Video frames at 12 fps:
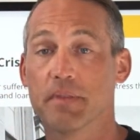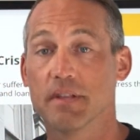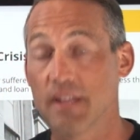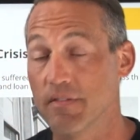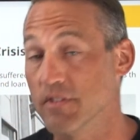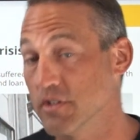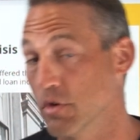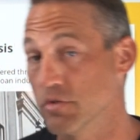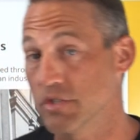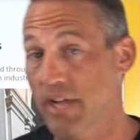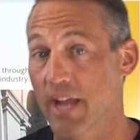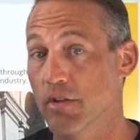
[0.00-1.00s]
savings and loan
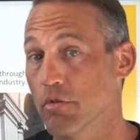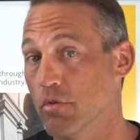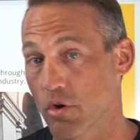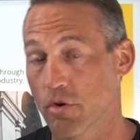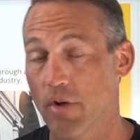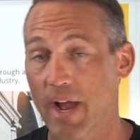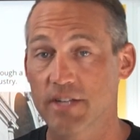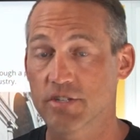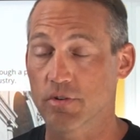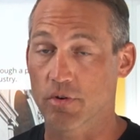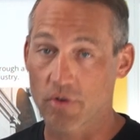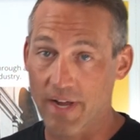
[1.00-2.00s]
scandal or
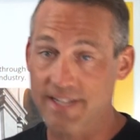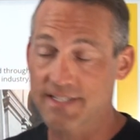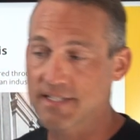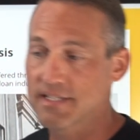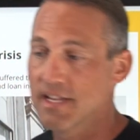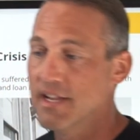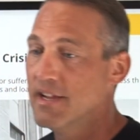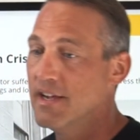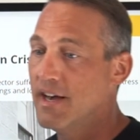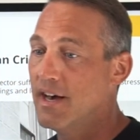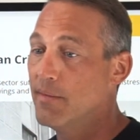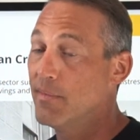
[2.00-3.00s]
crash or crisis.
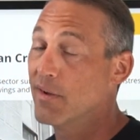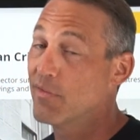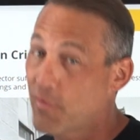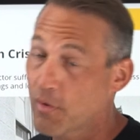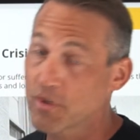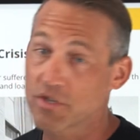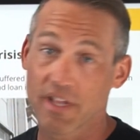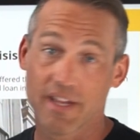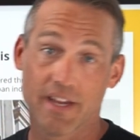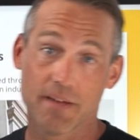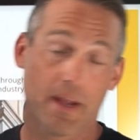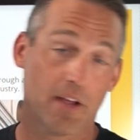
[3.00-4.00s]
Unfortunately,
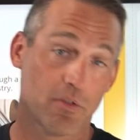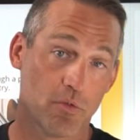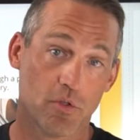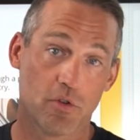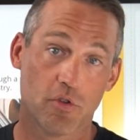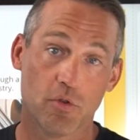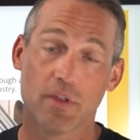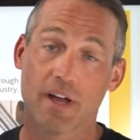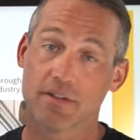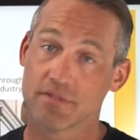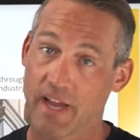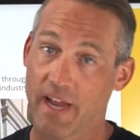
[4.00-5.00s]
they didn't make it through the
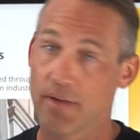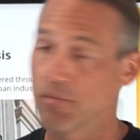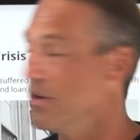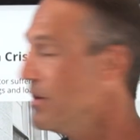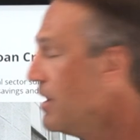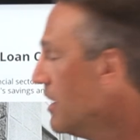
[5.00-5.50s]
2008 one.